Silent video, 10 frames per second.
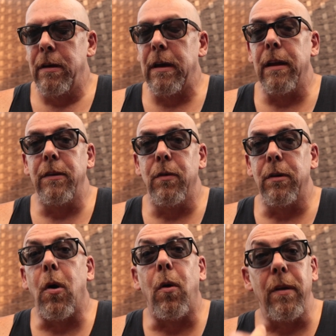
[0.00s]
Gotta do
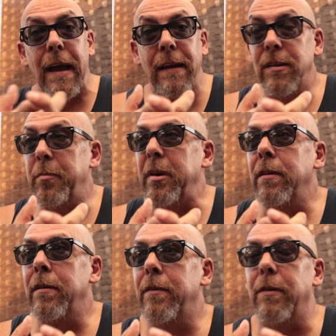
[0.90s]
a colonoscopy,
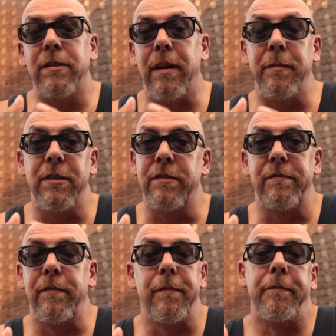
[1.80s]
which I'm just
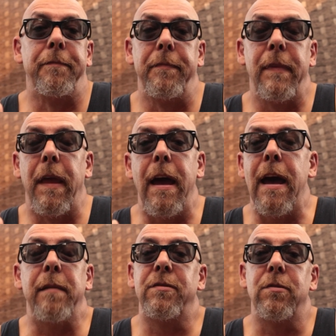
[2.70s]

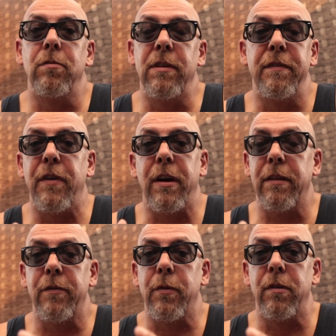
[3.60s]
absolutely
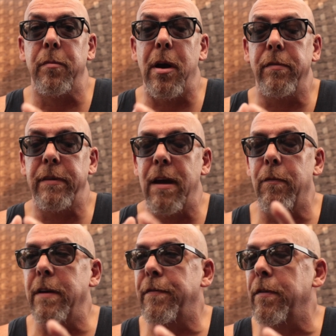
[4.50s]
fucking thrilled about.
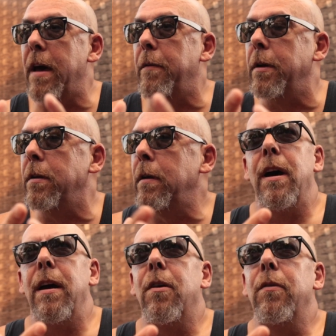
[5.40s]
Can't wait for that one.
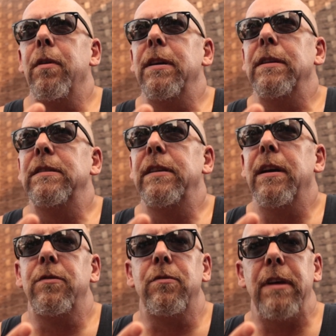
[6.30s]
I already
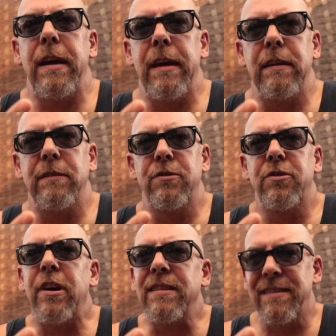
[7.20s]
scheduled a
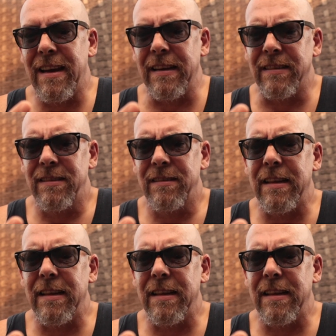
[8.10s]
stress test.